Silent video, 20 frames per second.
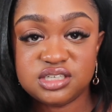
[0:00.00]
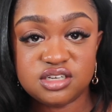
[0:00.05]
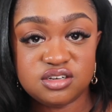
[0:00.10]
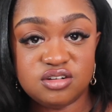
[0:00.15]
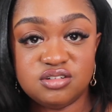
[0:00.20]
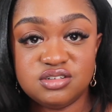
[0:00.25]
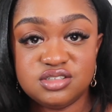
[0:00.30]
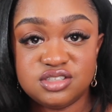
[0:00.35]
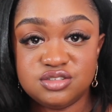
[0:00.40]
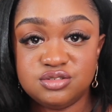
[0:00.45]
can
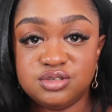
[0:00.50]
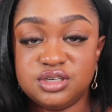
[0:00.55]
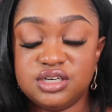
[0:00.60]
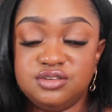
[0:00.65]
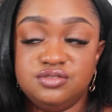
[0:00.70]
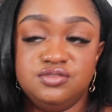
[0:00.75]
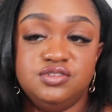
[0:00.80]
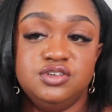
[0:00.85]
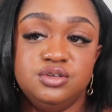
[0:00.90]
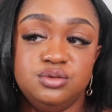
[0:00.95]
also
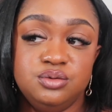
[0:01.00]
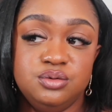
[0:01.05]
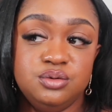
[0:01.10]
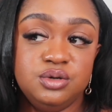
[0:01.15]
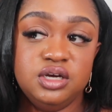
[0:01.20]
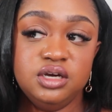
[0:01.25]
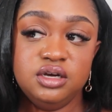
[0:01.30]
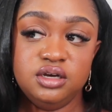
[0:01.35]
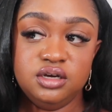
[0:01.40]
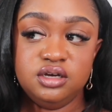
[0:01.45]
give you
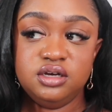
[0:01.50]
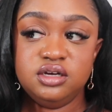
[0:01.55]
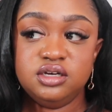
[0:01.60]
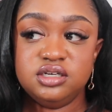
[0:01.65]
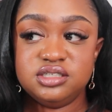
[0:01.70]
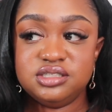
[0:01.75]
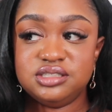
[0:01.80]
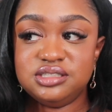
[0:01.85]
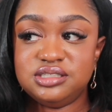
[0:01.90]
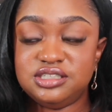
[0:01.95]

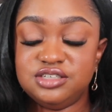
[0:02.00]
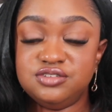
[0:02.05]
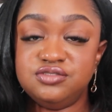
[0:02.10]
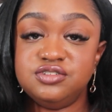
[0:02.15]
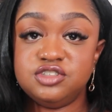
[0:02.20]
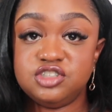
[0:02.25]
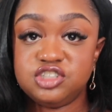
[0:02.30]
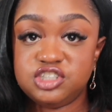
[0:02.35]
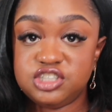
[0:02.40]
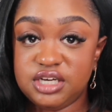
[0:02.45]

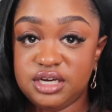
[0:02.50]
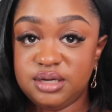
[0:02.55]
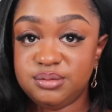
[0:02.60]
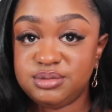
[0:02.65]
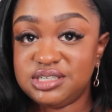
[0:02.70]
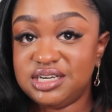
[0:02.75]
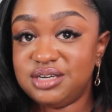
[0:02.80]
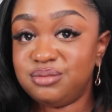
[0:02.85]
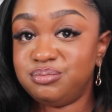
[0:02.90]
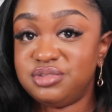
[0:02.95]
different
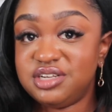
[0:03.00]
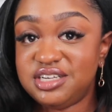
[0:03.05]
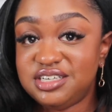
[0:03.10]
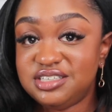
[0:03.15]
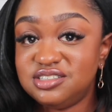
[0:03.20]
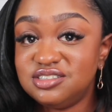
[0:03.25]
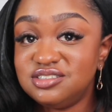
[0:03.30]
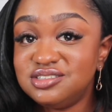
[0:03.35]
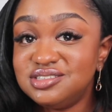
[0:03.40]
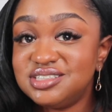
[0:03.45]
shapes, like
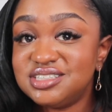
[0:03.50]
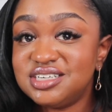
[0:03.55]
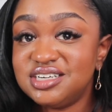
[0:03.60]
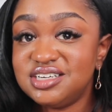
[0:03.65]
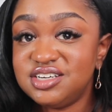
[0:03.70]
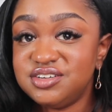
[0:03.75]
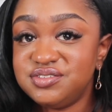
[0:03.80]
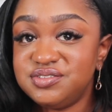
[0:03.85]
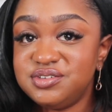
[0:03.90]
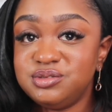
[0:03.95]
blazers can
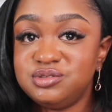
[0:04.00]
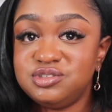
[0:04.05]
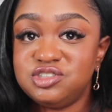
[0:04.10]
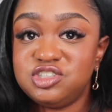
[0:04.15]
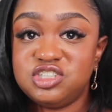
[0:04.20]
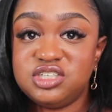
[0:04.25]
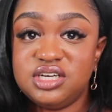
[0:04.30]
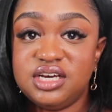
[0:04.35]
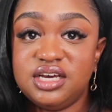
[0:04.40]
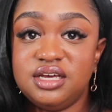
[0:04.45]
give you a
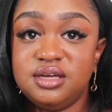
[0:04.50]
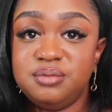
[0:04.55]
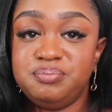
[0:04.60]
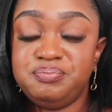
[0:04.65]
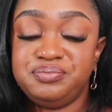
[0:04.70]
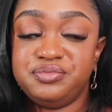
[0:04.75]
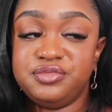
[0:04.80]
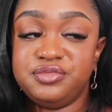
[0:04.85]
shape,